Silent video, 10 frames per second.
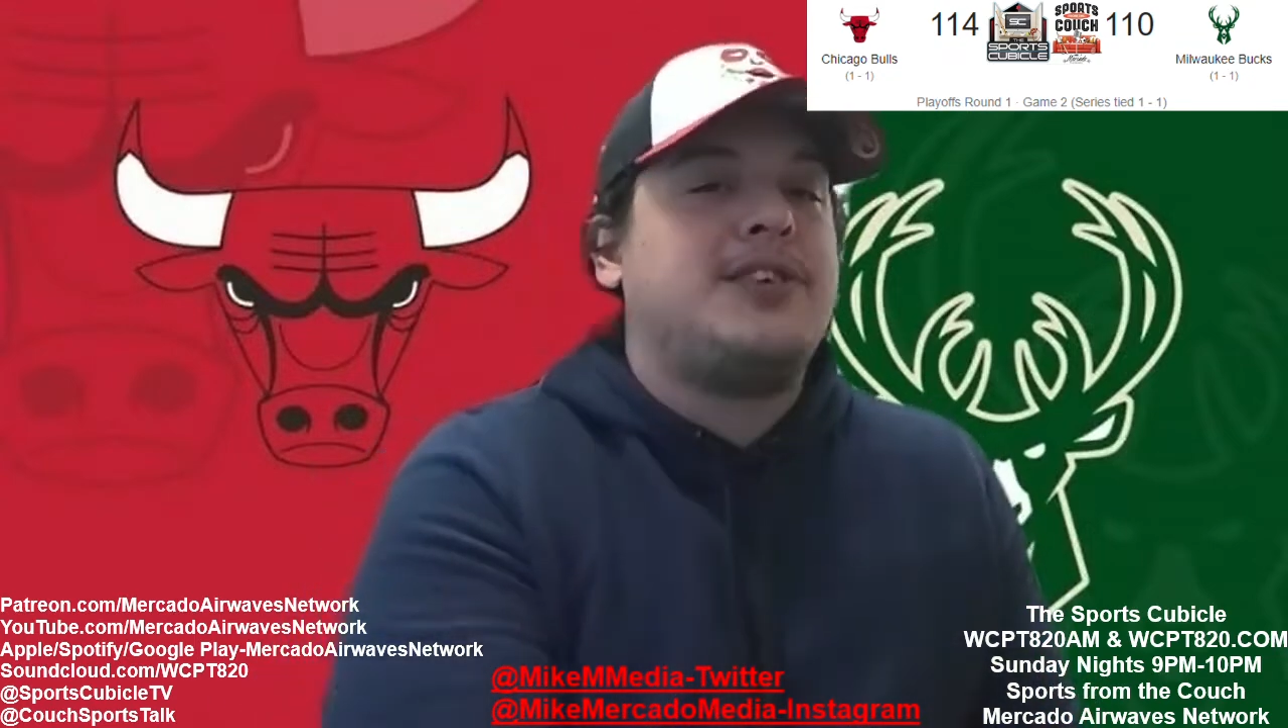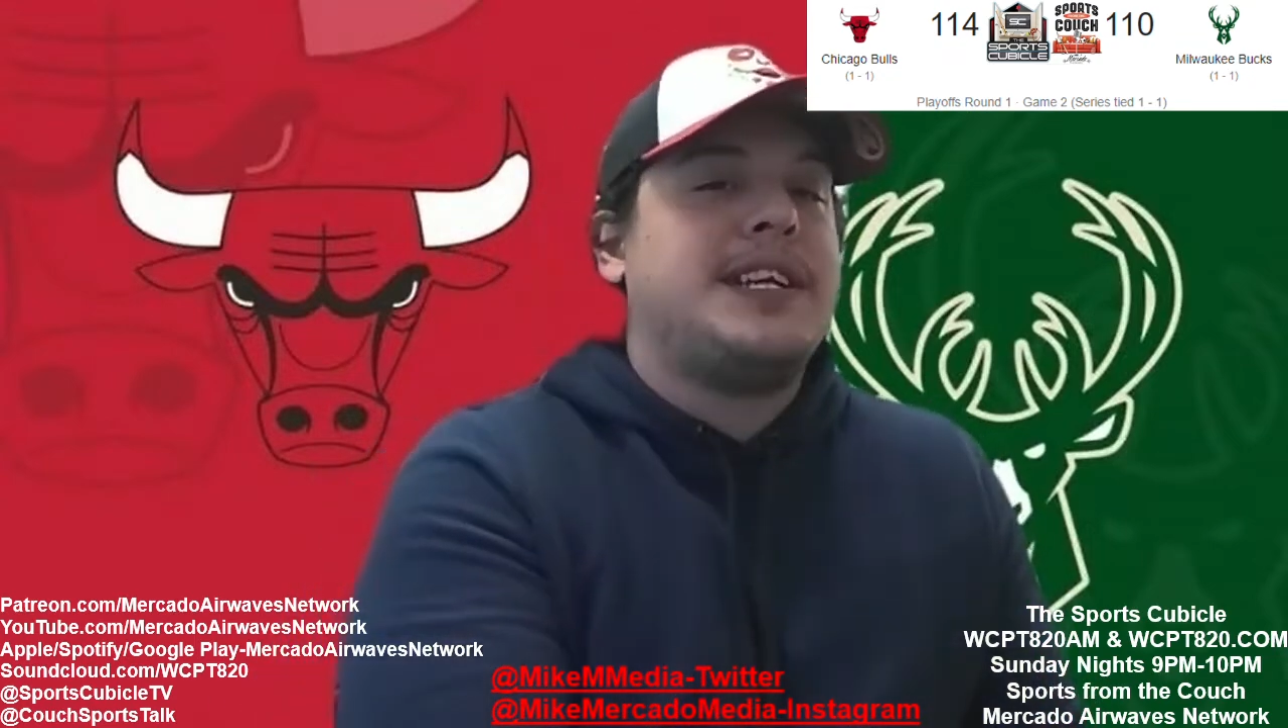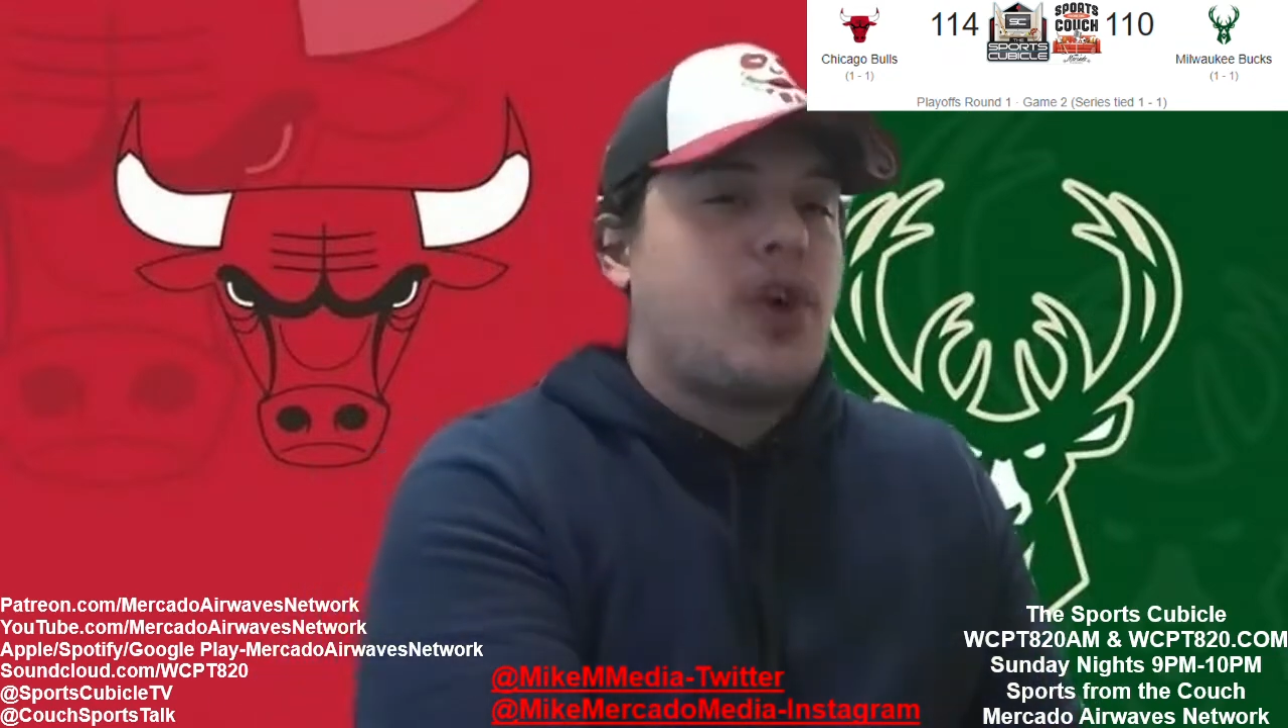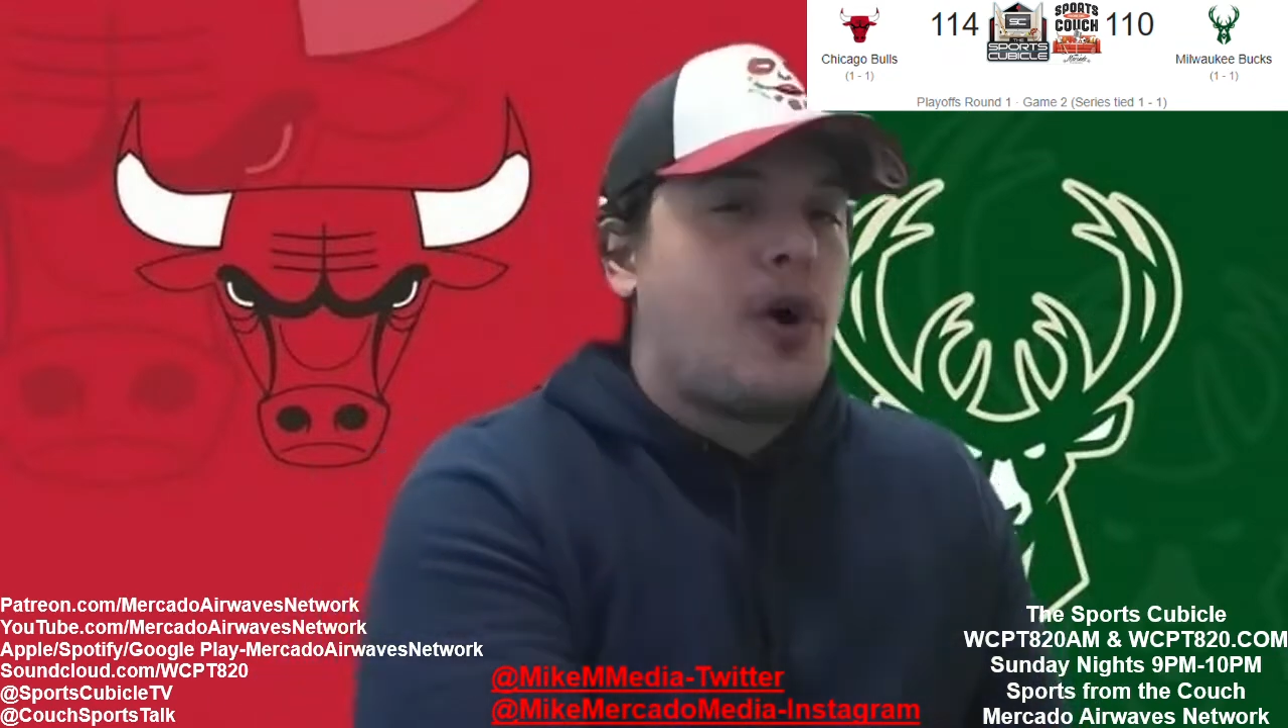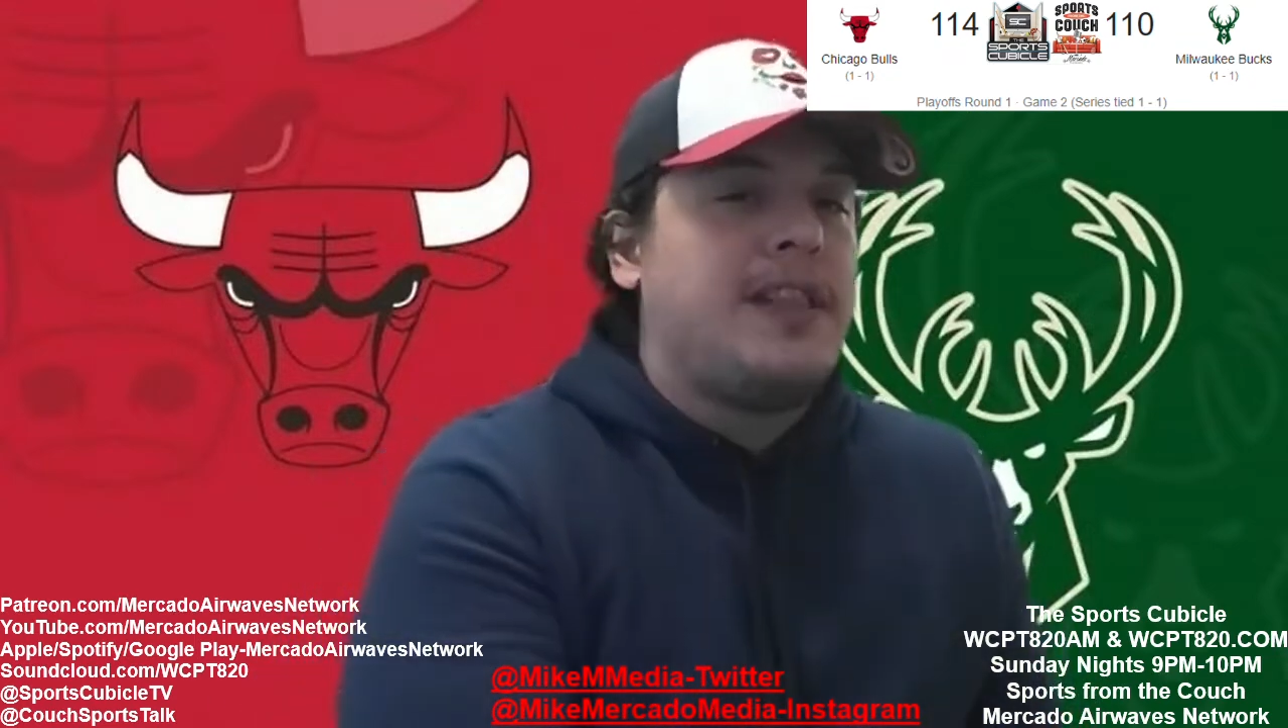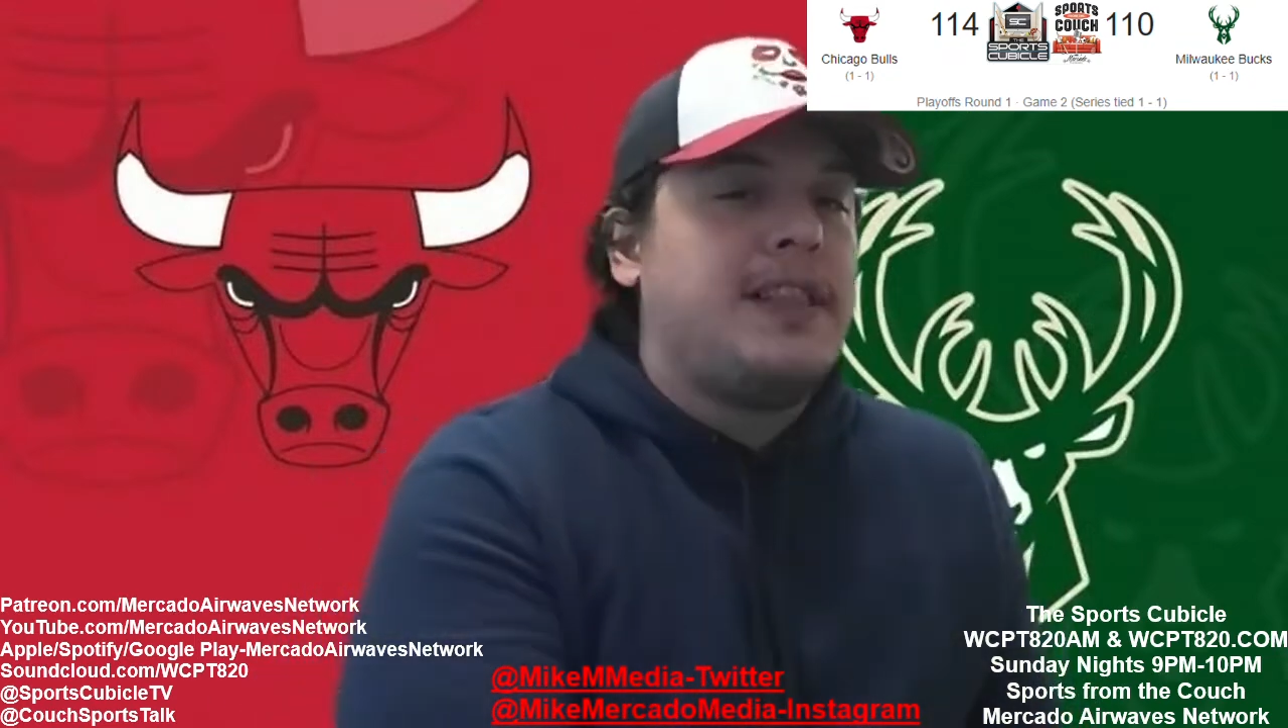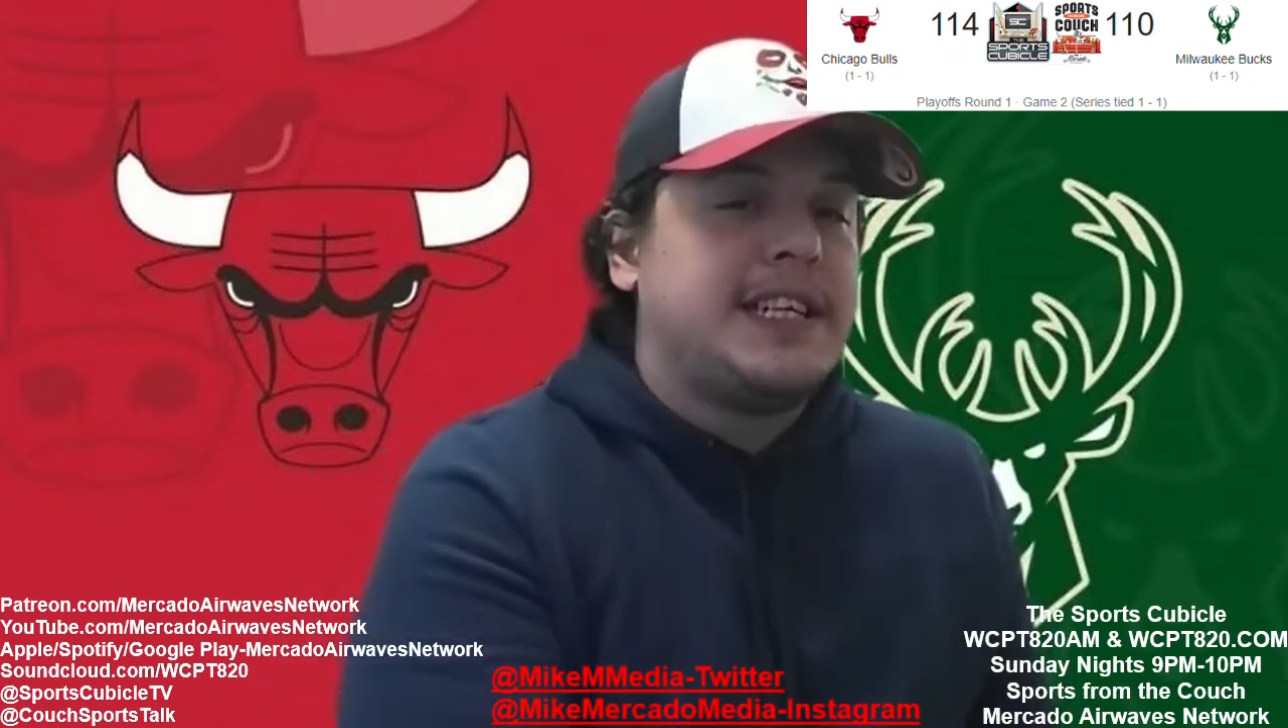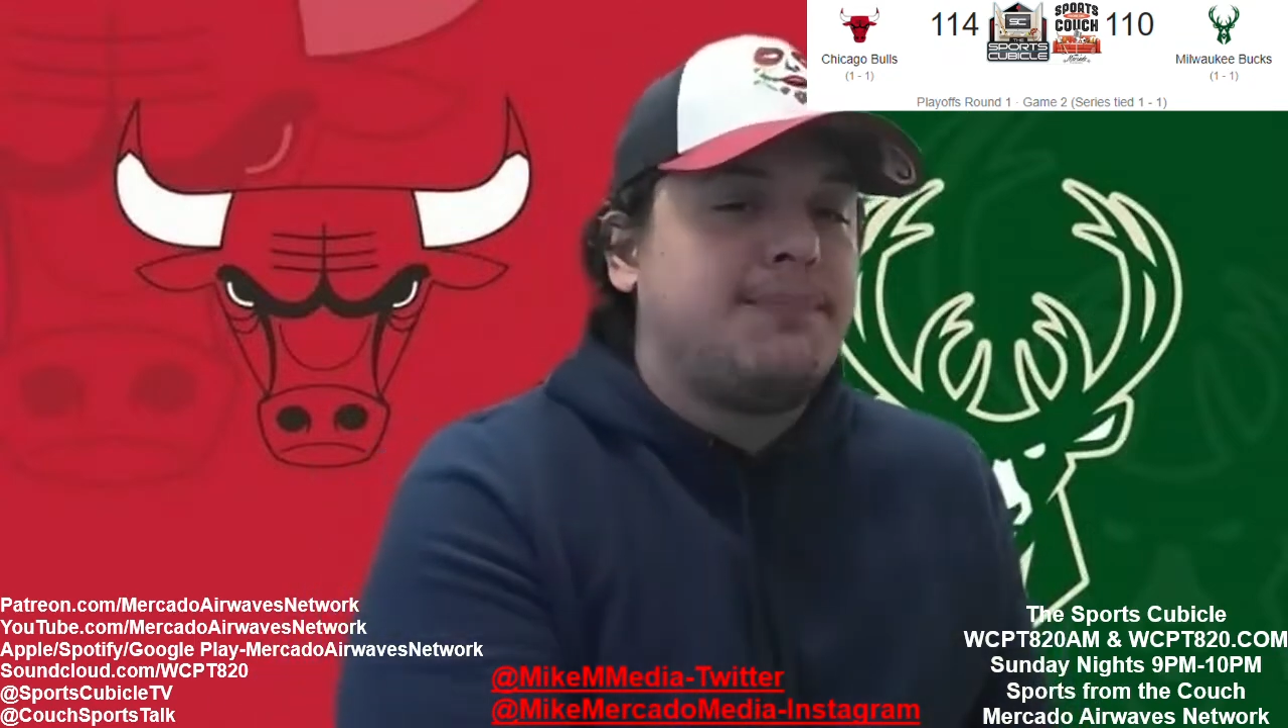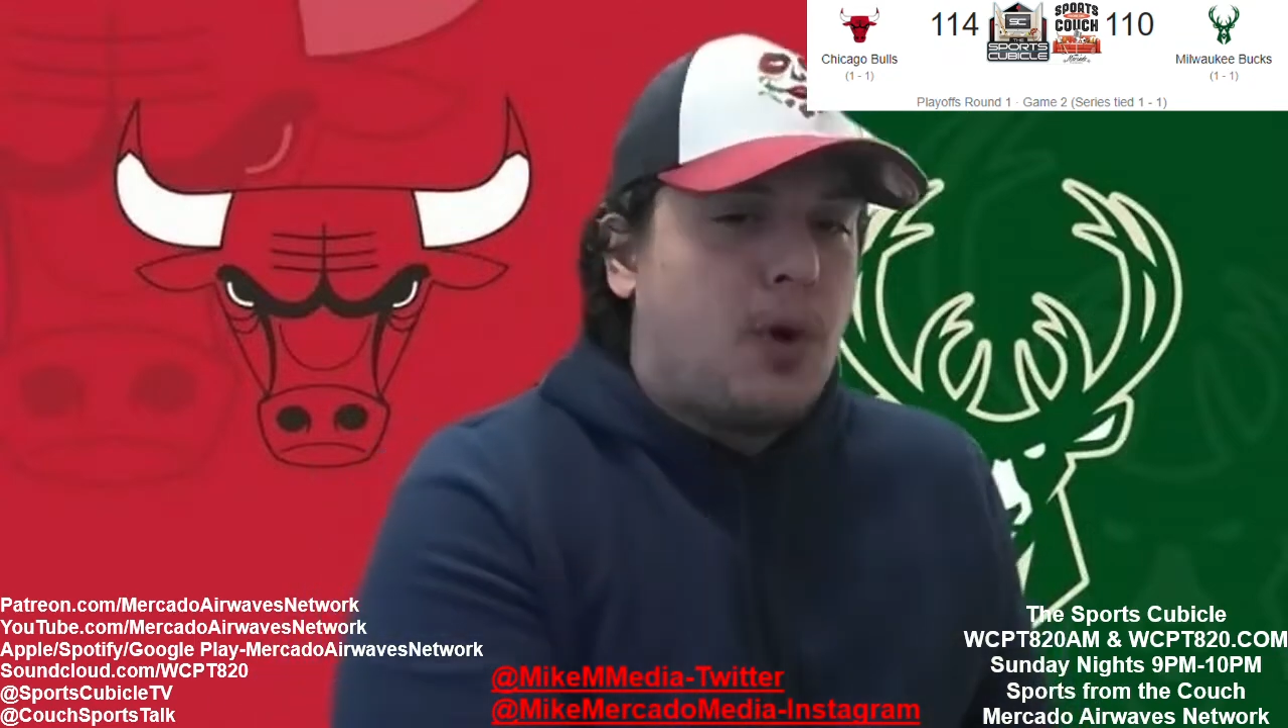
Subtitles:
dishearten this